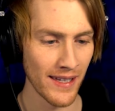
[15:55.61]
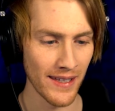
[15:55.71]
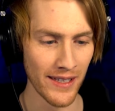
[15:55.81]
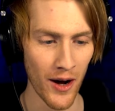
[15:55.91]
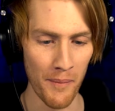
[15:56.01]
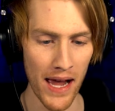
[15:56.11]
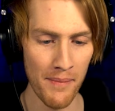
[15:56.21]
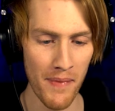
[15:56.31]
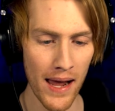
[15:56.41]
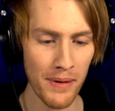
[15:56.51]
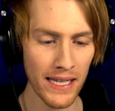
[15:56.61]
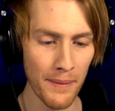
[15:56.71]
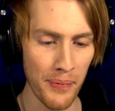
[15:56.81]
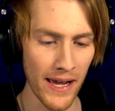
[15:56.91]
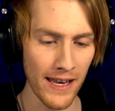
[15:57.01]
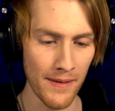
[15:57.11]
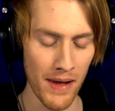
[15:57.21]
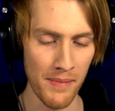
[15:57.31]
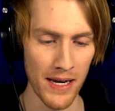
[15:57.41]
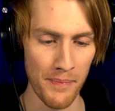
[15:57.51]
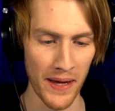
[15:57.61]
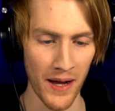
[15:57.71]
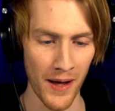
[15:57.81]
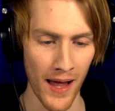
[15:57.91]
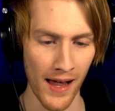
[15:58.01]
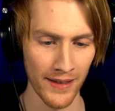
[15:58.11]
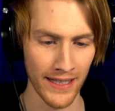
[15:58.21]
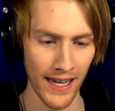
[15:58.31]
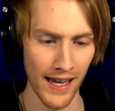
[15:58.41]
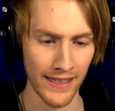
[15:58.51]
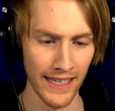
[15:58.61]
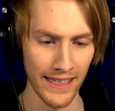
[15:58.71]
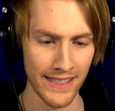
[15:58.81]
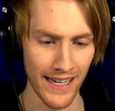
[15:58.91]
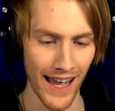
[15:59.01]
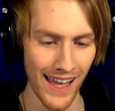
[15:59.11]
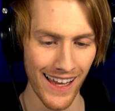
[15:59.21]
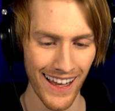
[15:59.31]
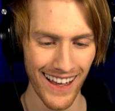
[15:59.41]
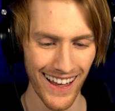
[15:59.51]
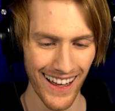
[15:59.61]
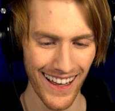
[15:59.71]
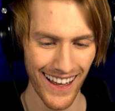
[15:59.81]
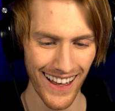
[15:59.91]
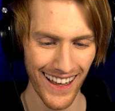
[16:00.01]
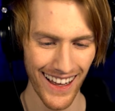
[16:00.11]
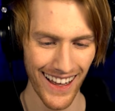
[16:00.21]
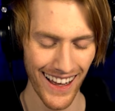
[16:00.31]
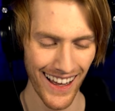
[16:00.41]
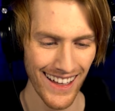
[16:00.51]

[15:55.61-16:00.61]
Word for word: but you know, may, maybe in a oh. bit, maybe in a bit I'll I'll get I'll get uh, Did I seriously? Oh, it's a spider.